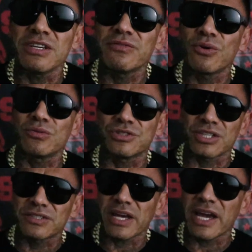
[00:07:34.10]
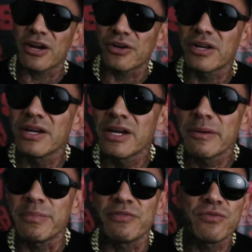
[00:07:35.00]
Evil, just aired.
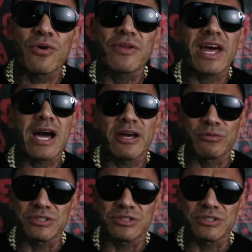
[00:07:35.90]
Before that, it